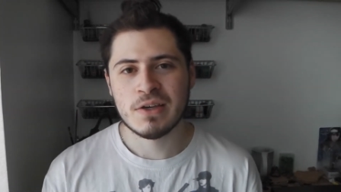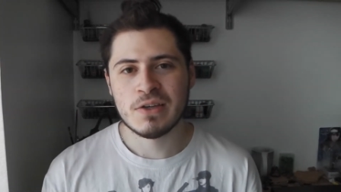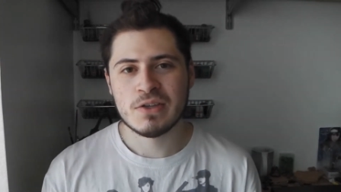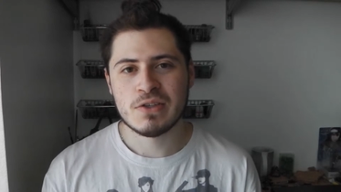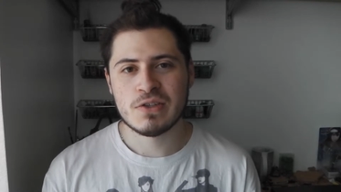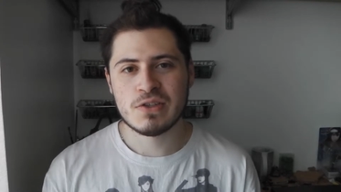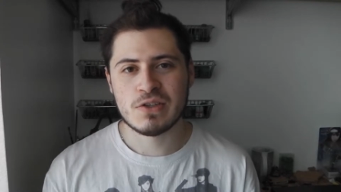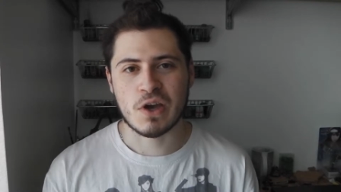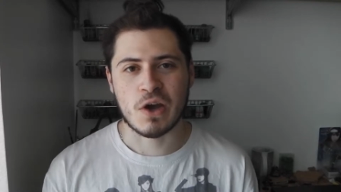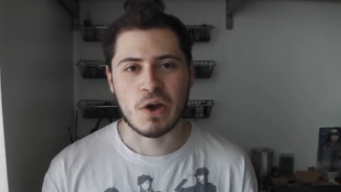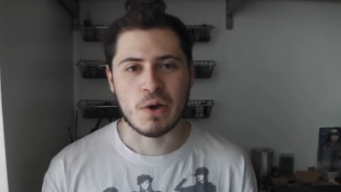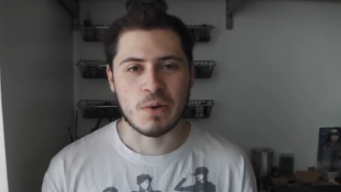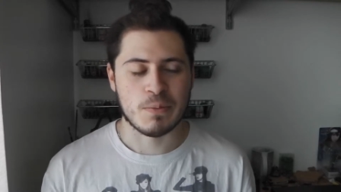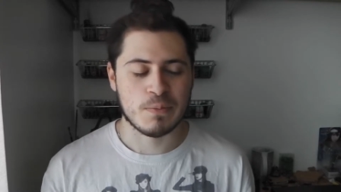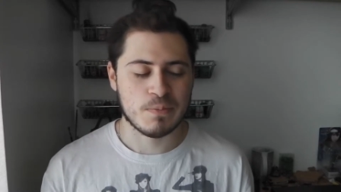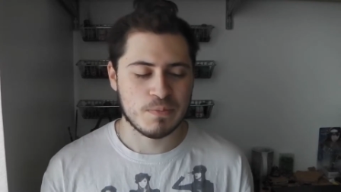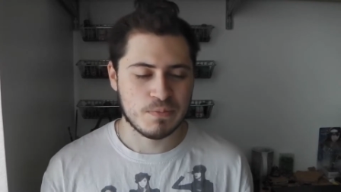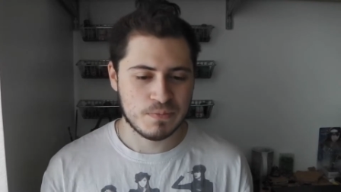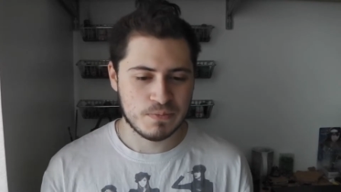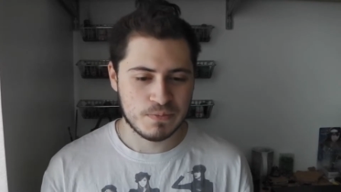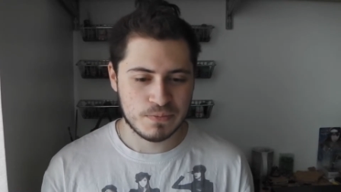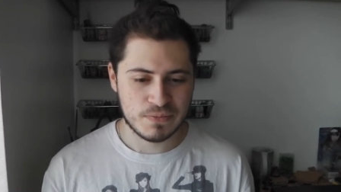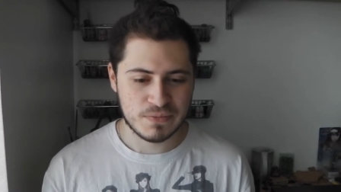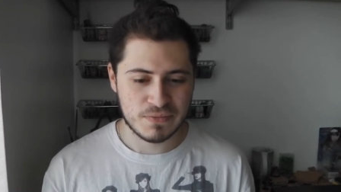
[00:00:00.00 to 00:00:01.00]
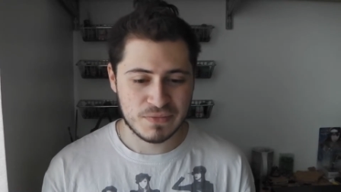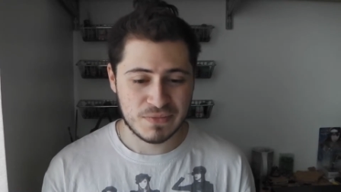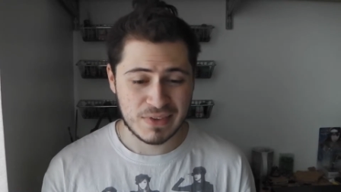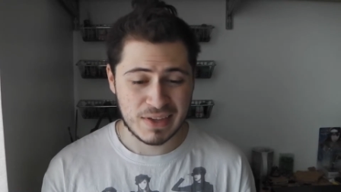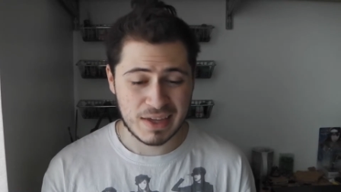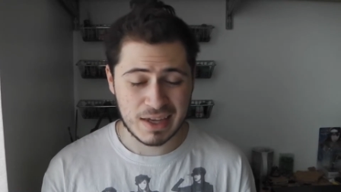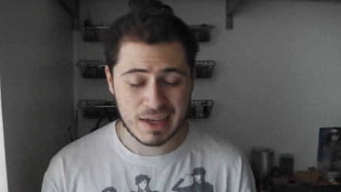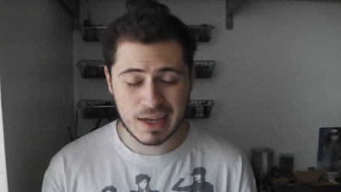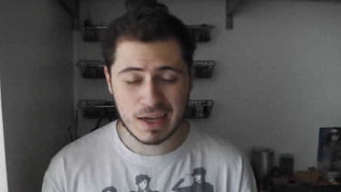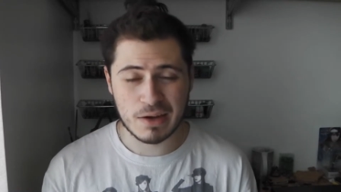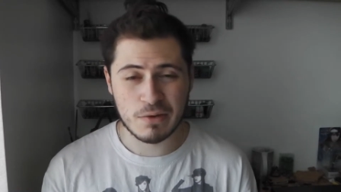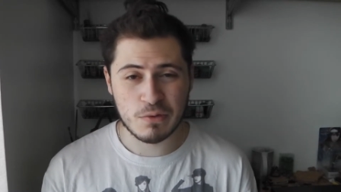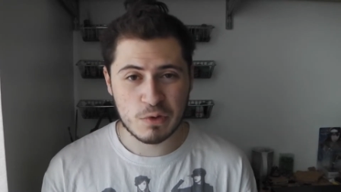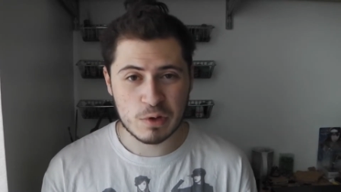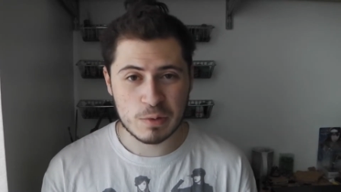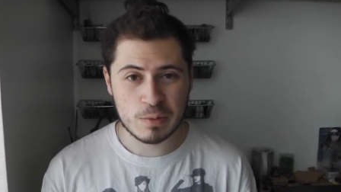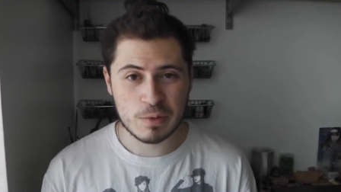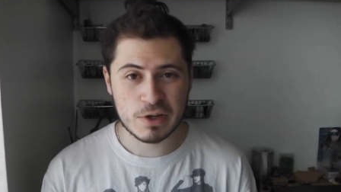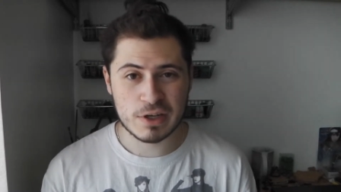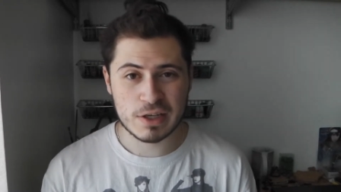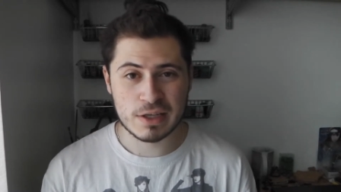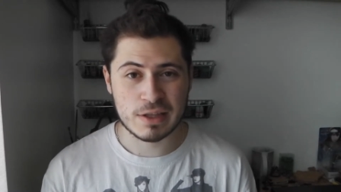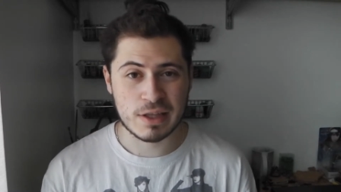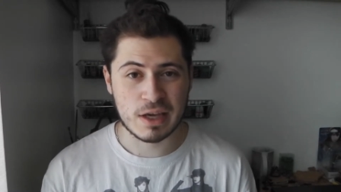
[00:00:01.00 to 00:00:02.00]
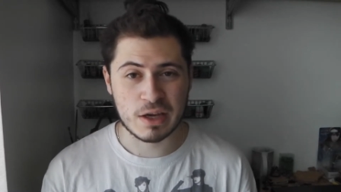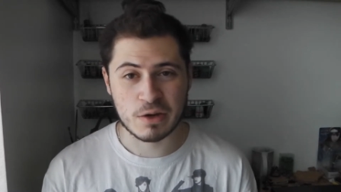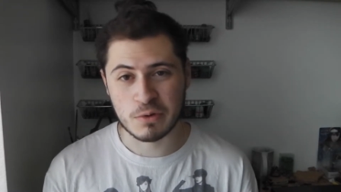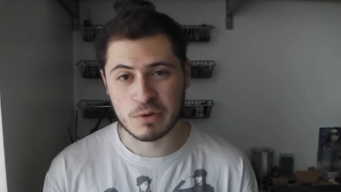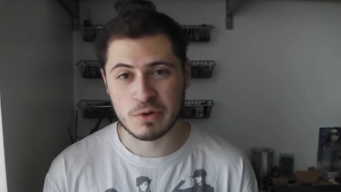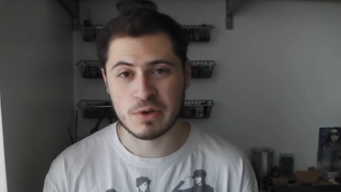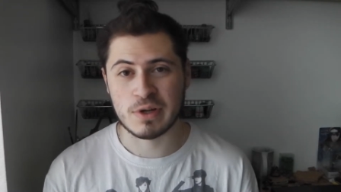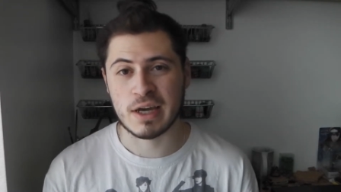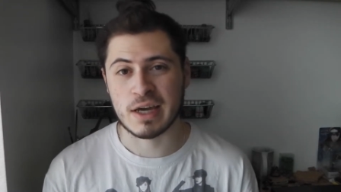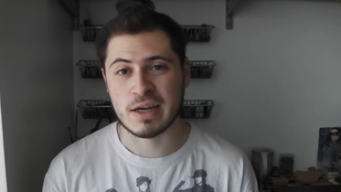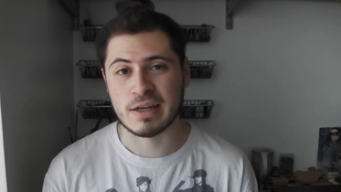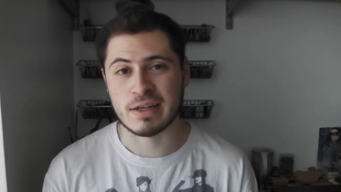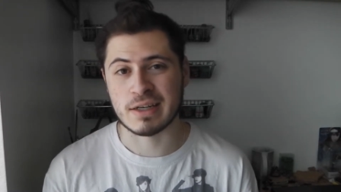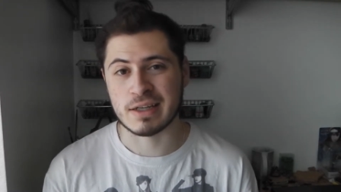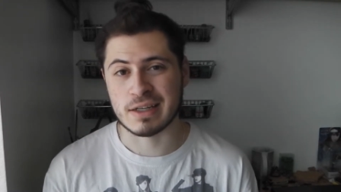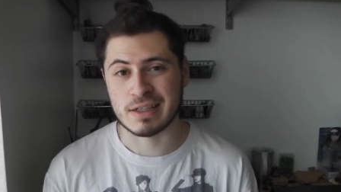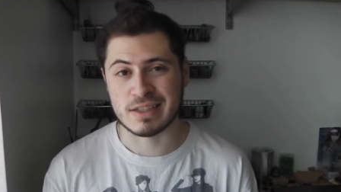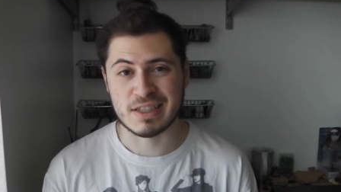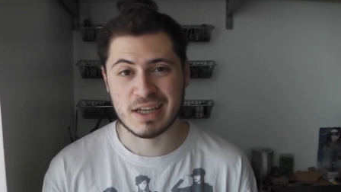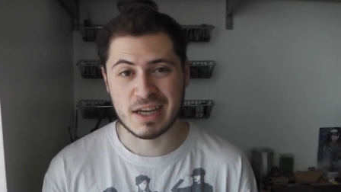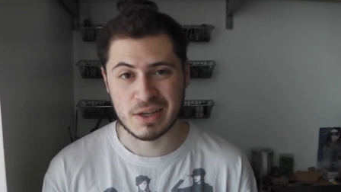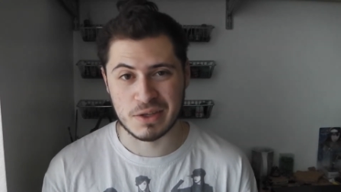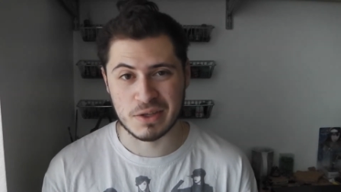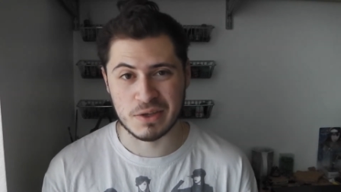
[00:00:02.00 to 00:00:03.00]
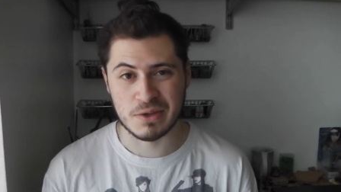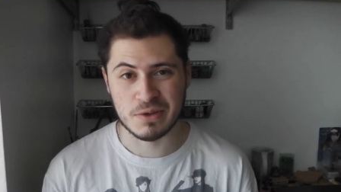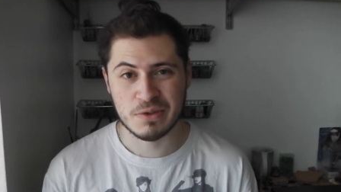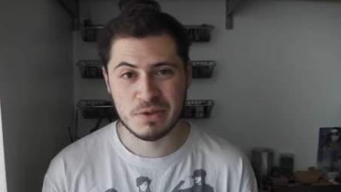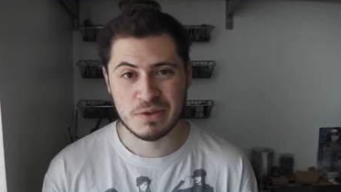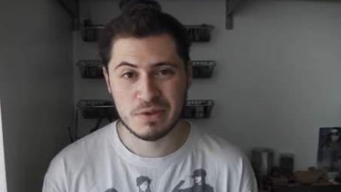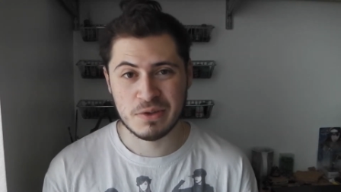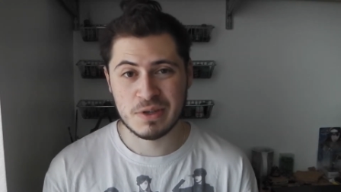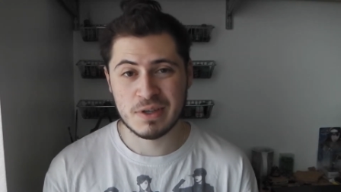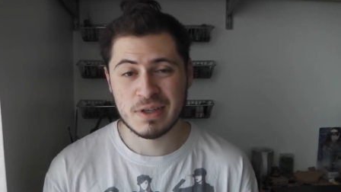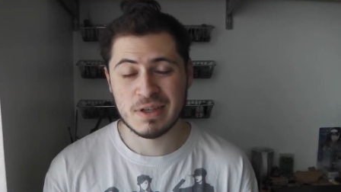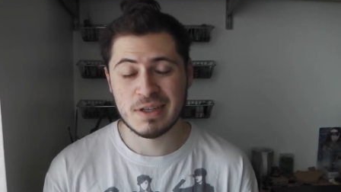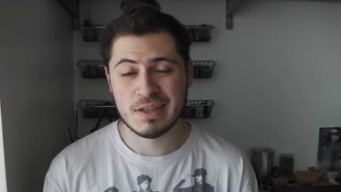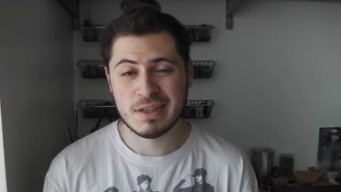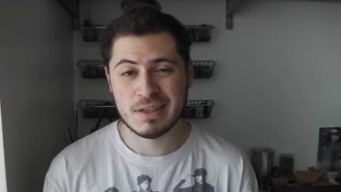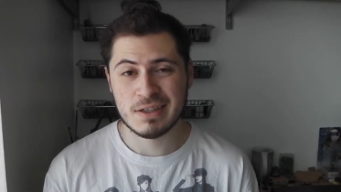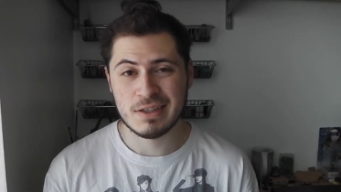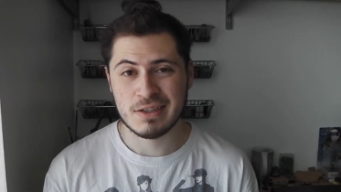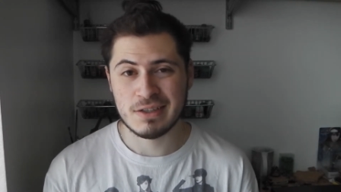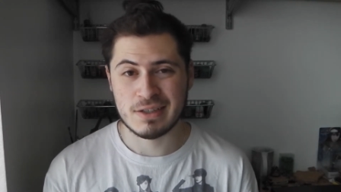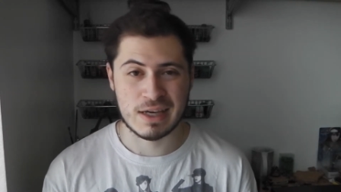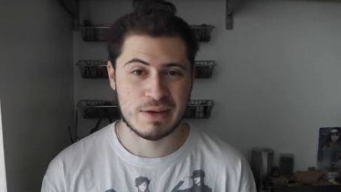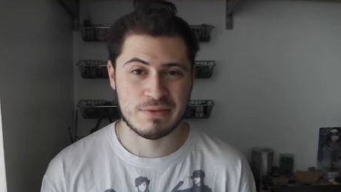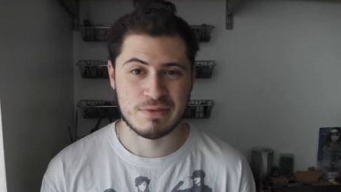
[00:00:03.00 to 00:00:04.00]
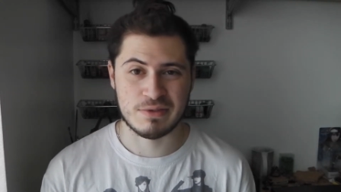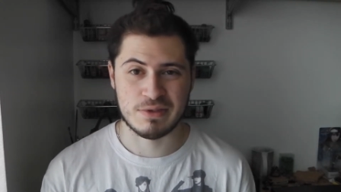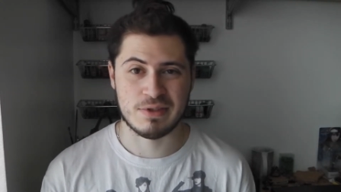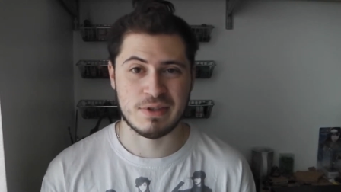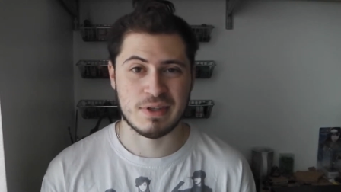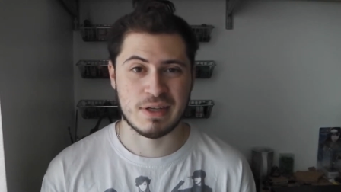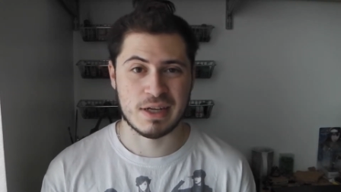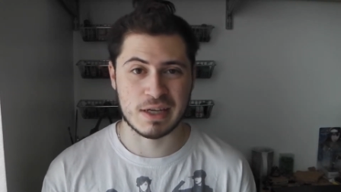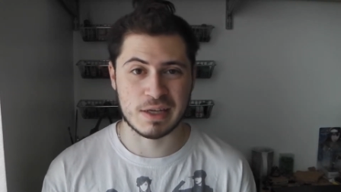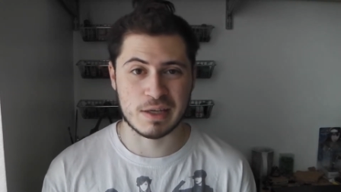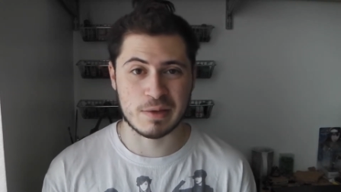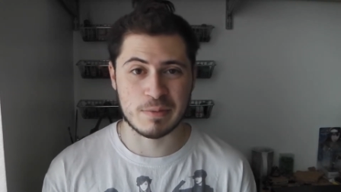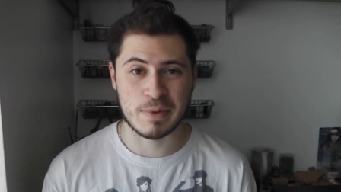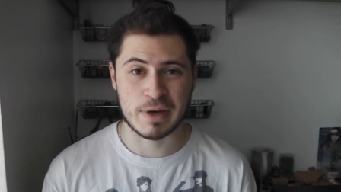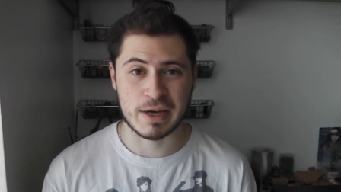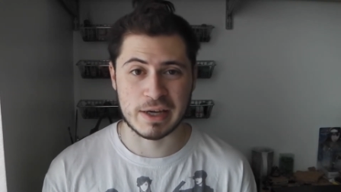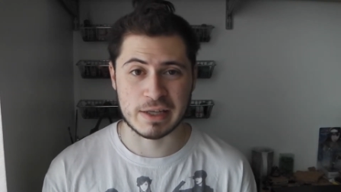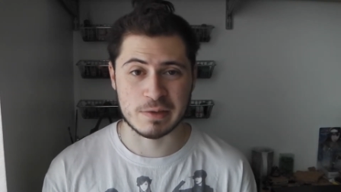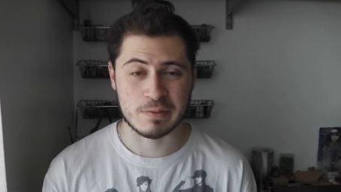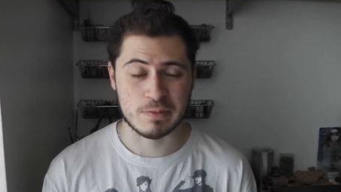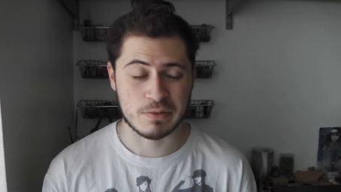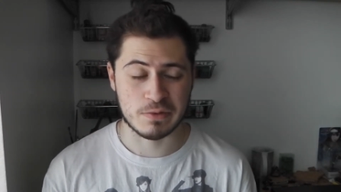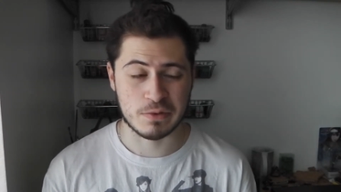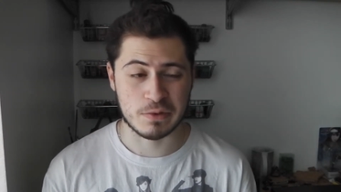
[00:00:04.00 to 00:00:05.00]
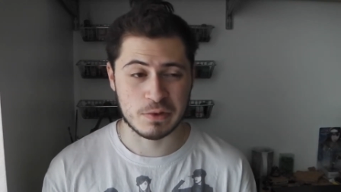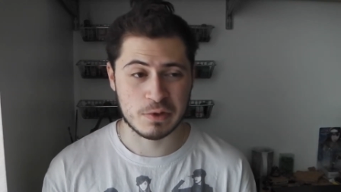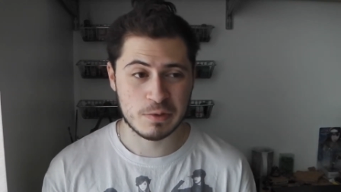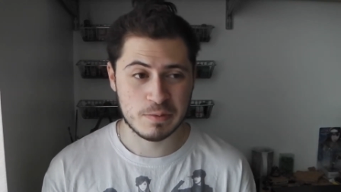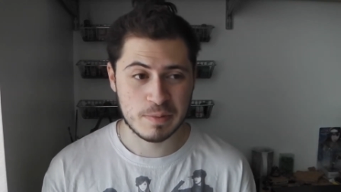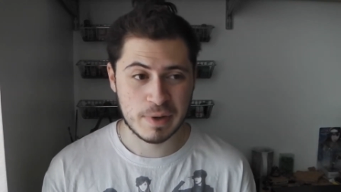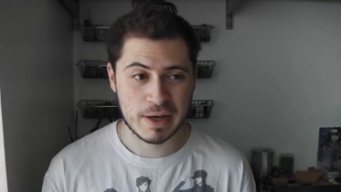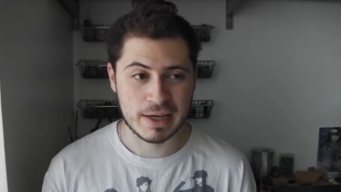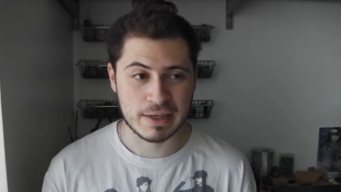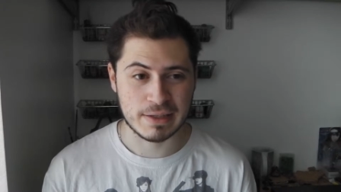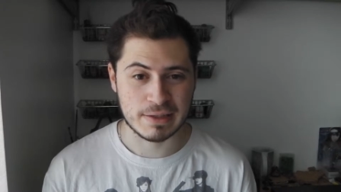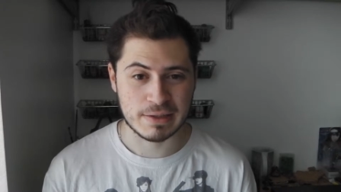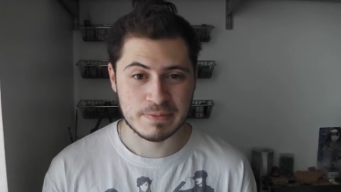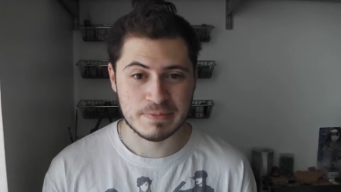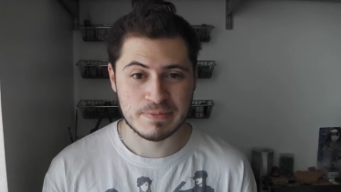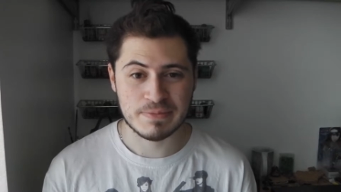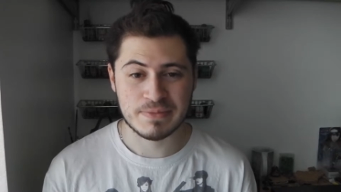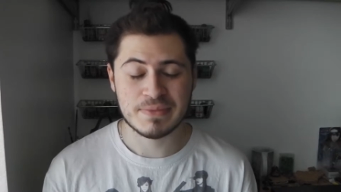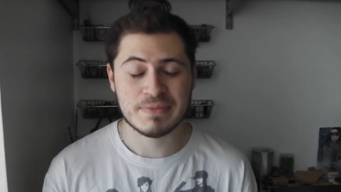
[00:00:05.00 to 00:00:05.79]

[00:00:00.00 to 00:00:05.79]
So, everybody and their crude hound are going to tell you, you have to thin out your paints before you paint.